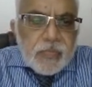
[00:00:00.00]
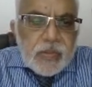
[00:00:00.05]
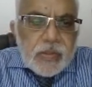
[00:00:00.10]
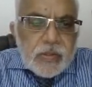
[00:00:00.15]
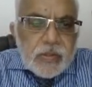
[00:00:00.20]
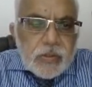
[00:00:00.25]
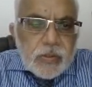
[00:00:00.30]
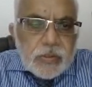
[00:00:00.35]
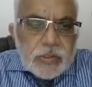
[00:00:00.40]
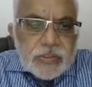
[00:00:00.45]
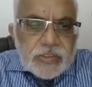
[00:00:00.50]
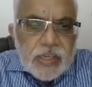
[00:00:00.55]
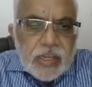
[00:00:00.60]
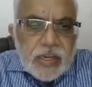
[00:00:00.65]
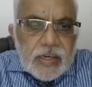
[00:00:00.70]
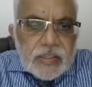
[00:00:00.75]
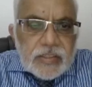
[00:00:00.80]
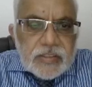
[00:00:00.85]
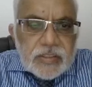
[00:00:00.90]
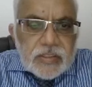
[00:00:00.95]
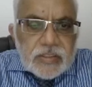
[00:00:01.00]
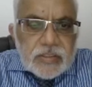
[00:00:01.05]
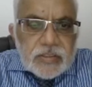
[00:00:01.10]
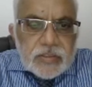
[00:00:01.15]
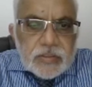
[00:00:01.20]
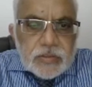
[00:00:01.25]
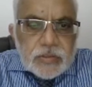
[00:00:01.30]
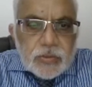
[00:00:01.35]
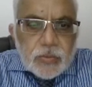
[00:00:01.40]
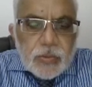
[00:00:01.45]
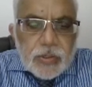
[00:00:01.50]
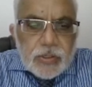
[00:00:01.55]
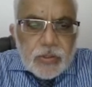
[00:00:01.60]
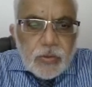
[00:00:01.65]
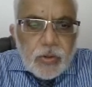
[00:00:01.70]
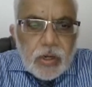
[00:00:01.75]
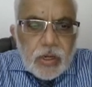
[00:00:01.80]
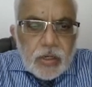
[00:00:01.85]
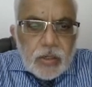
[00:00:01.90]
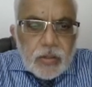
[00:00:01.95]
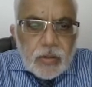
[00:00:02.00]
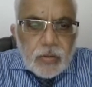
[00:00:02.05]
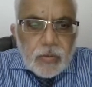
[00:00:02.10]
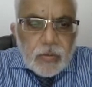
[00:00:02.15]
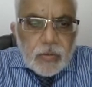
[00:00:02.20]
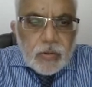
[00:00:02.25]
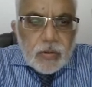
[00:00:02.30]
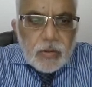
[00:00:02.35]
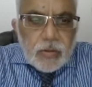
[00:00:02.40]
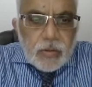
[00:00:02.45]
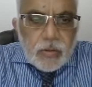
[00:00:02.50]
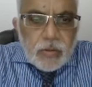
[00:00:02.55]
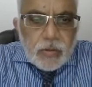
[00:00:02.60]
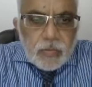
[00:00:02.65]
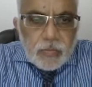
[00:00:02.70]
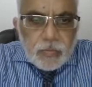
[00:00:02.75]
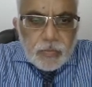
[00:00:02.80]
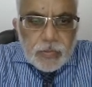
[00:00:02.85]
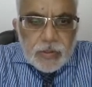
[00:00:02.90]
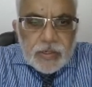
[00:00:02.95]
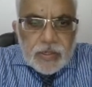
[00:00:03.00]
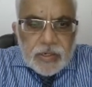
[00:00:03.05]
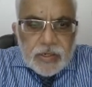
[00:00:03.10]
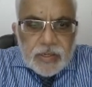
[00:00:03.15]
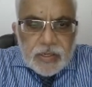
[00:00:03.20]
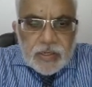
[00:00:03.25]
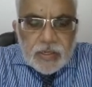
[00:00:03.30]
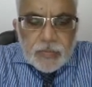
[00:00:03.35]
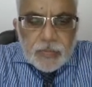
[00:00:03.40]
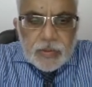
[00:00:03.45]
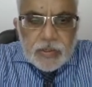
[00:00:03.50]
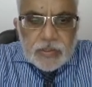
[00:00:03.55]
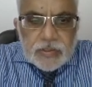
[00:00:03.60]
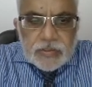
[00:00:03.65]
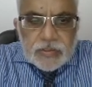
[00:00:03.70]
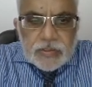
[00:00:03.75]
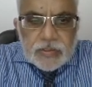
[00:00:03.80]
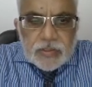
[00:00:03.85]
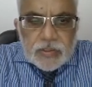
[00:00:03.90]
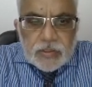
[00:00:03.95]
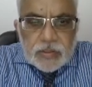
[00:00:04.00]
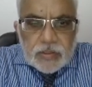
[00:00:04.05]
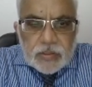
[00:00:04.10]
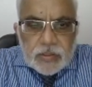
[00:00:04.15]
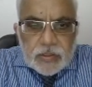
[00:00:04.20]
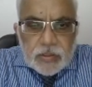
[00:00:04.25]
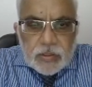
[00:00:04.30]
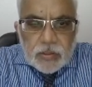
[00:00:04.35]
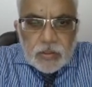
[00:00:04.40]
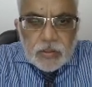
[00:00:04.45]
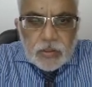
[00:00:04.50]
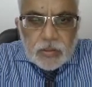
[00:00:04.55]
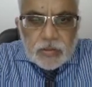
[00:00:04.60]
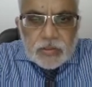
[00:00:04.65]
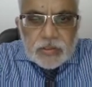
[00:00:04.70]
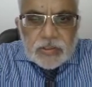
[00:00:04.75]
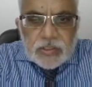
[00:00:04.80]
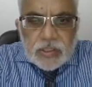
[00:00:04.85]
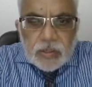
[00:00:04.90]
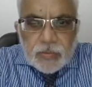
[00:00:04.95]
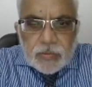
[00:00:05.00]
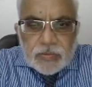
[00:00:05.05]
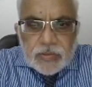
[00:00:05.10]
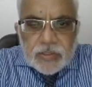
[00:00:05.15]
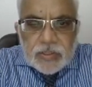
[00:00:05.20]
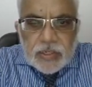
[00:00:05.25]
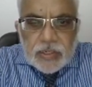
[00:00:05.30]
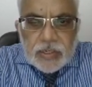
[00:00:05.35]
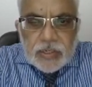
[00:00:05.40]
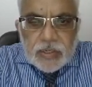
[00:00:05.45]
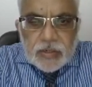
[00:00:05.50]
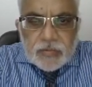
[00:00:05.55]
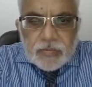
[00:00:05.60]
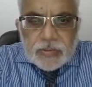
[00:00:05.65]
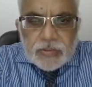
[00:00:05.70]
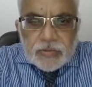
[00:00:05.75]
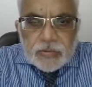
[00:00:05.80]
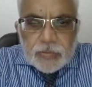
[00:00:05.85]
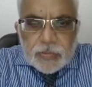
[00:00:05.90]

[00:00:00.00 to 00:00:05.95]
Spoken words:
So the challenge is, so when you are building a database, some of the data which will